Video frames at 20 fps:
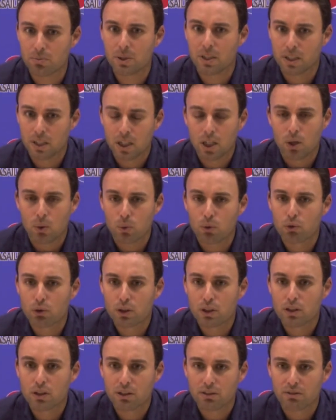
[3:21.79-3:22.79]
But we're
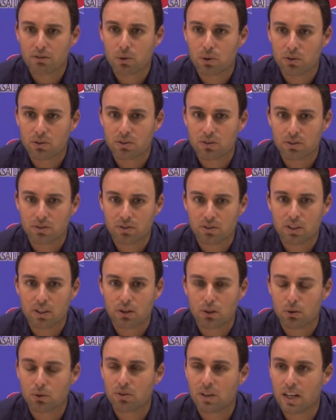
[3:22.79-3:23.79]
really looking forward to
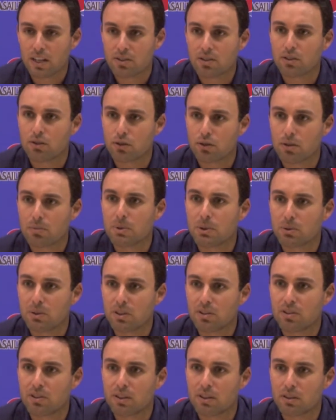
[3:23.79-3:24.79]
seeing those guys contribute
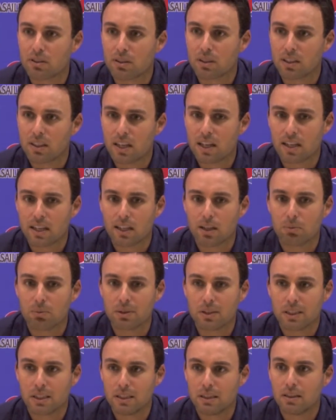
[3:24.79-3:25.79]
this year and, and kind of help
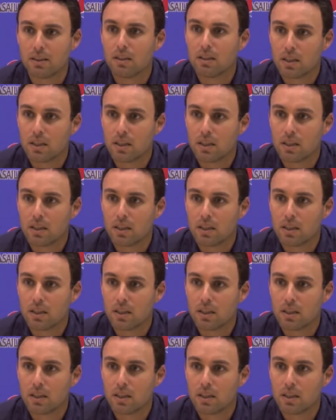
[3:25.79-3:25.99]
lead